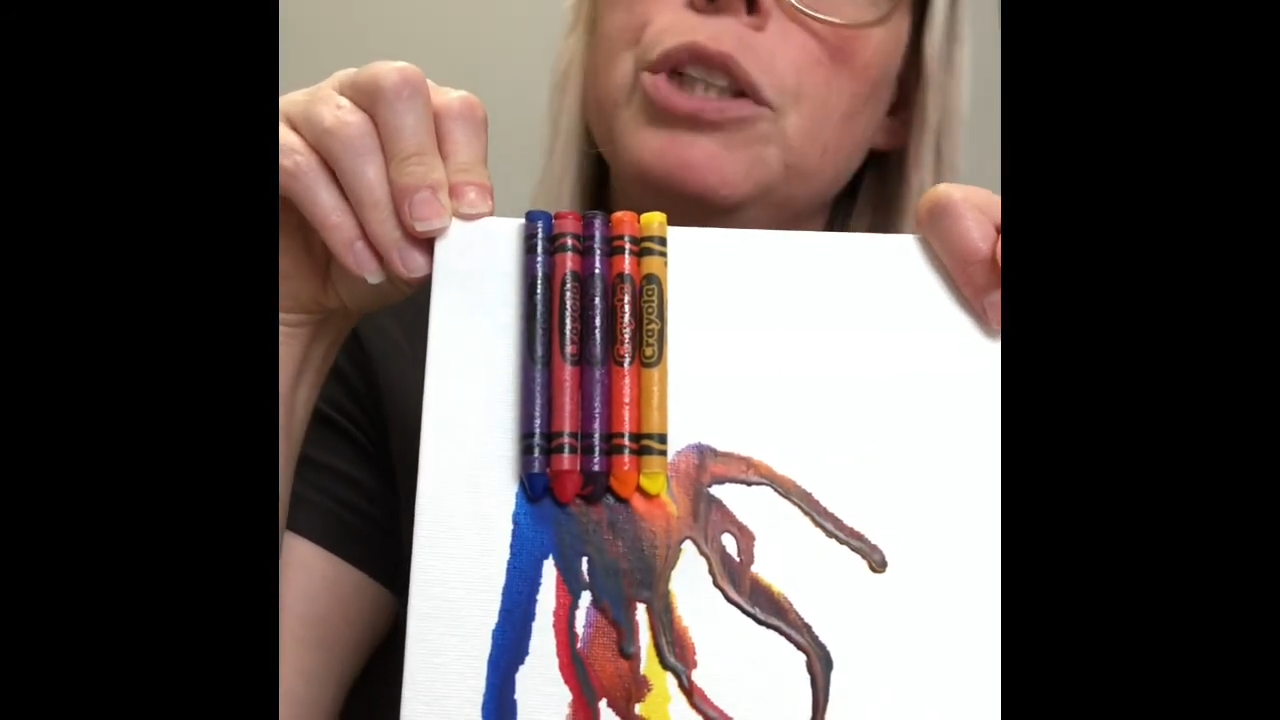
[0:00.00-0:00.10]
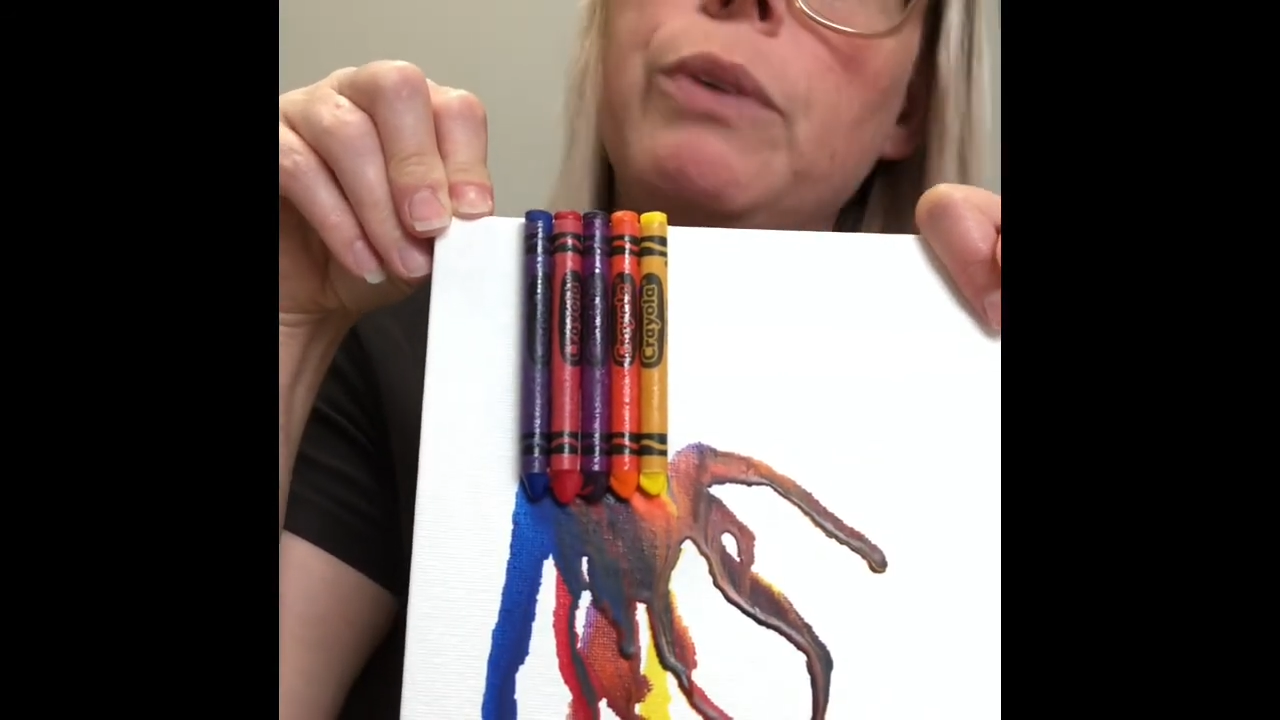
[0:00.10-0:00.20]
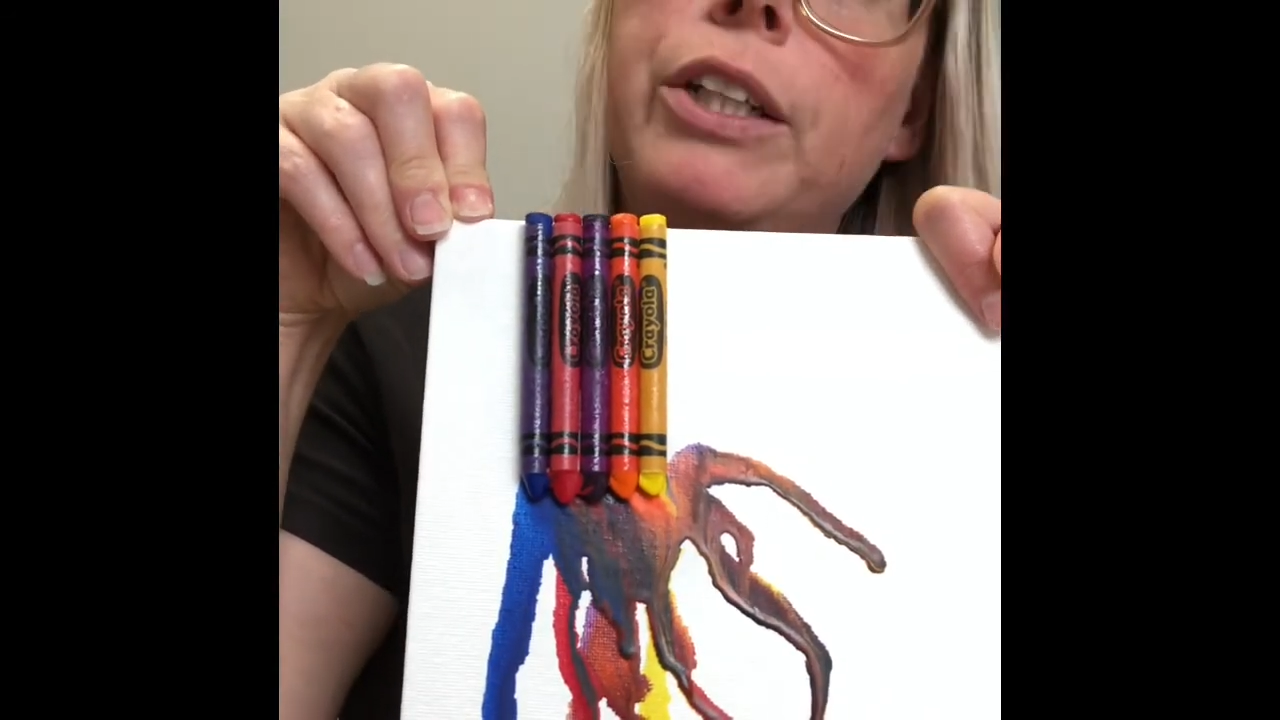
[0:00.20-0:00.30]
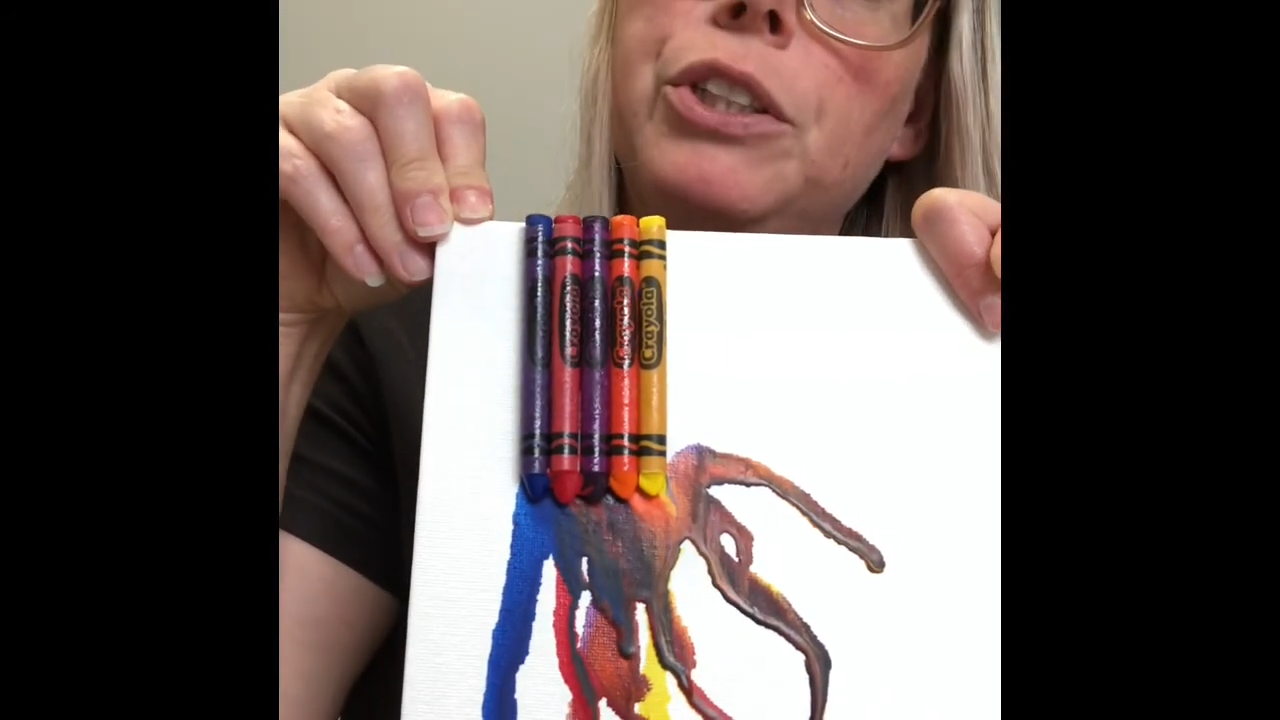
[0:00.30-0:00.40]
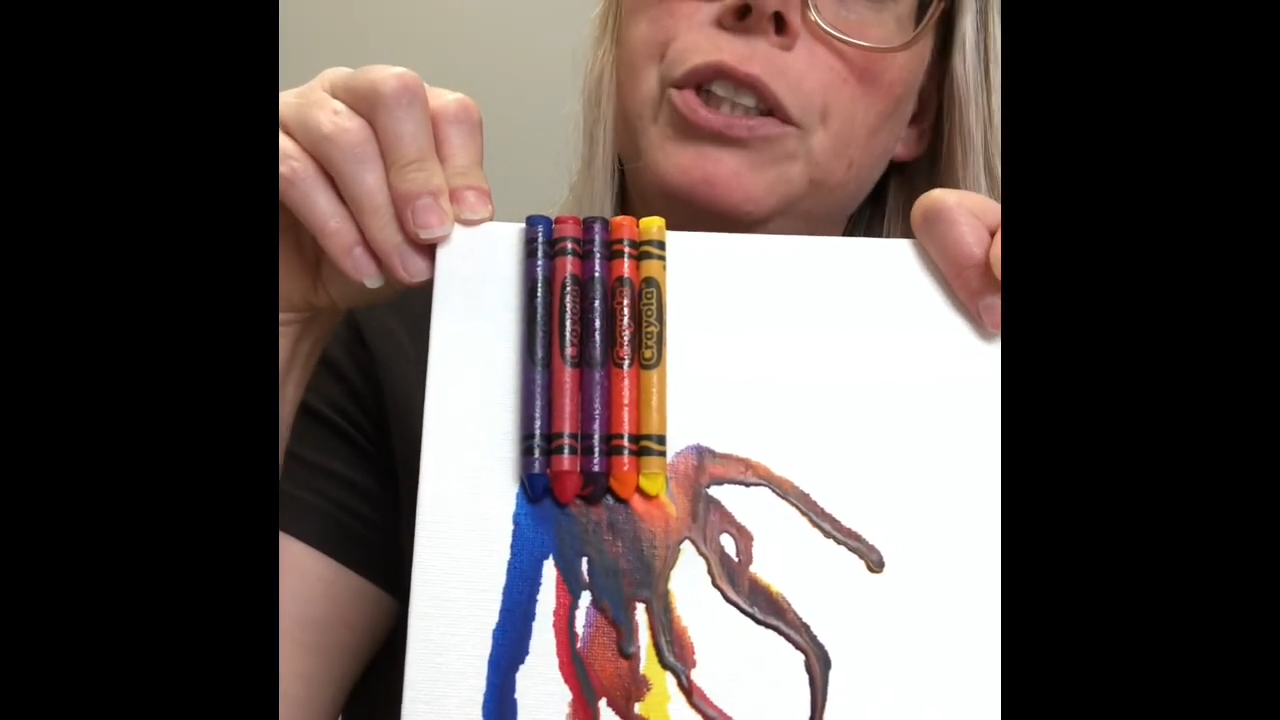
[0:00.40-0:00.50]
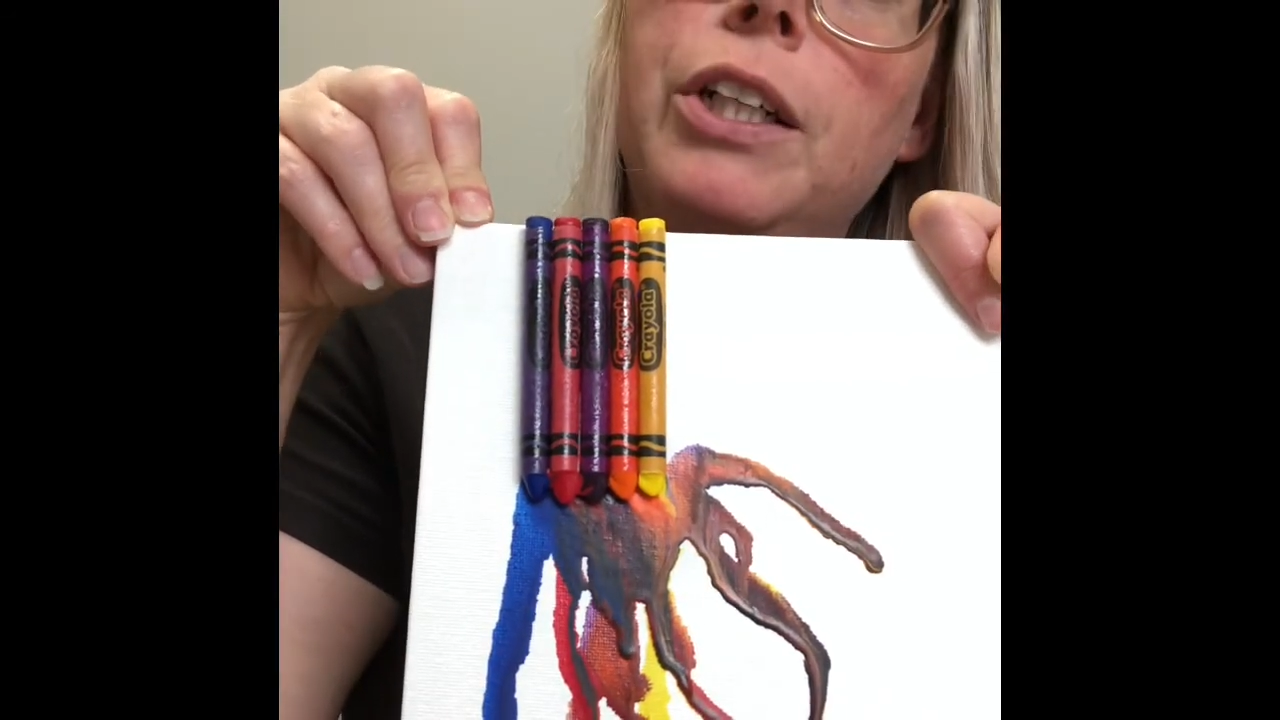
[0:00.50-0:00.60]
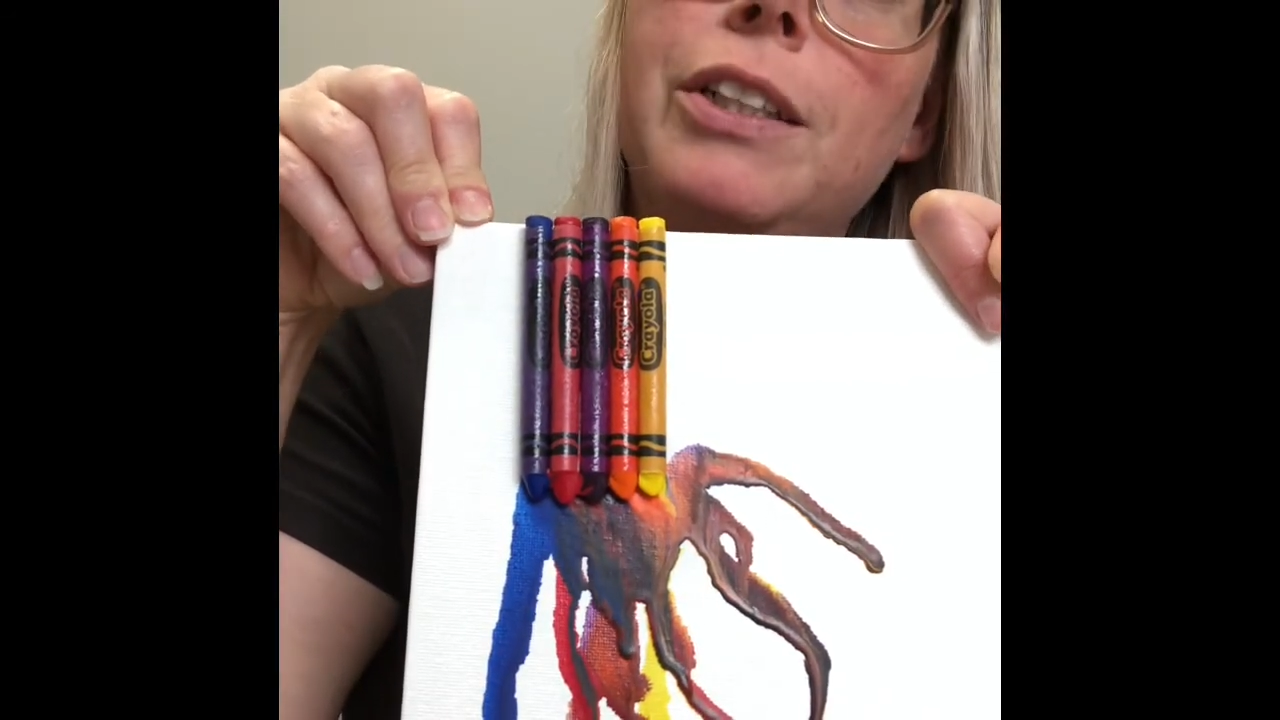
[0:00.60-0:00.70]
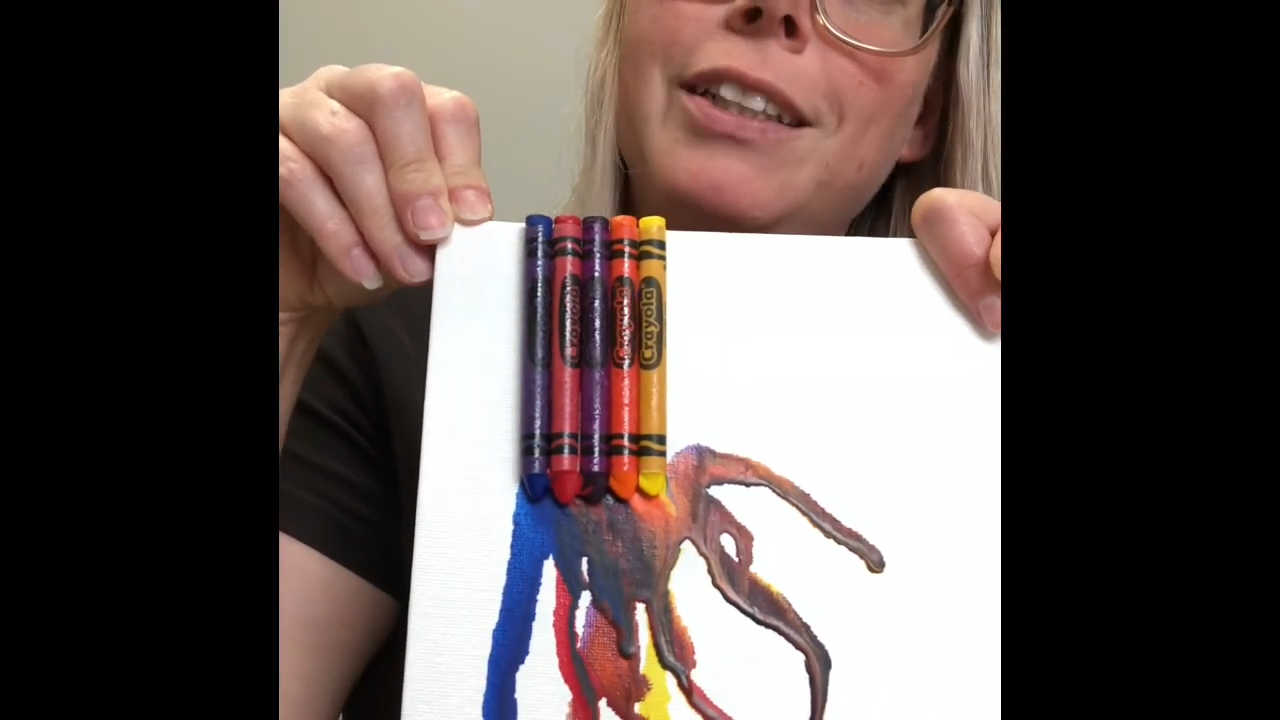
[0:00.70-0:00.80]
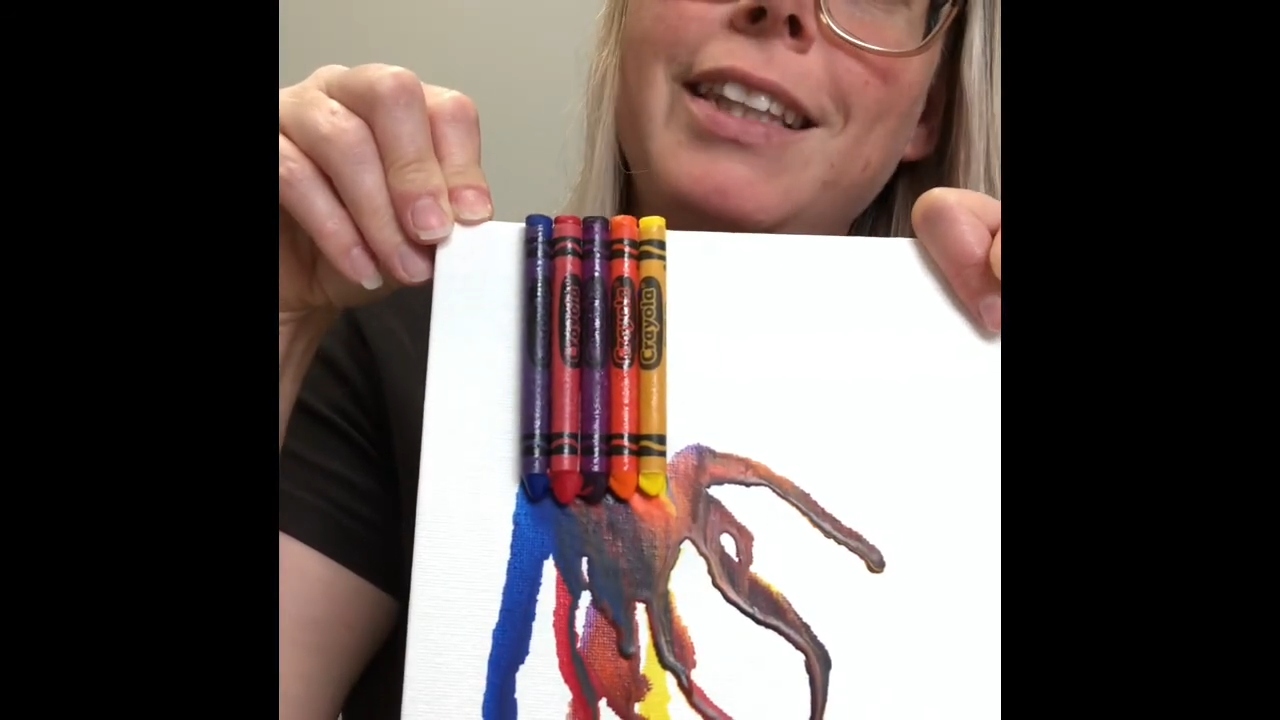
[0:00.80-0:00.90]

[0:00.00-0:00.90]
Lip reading: and register.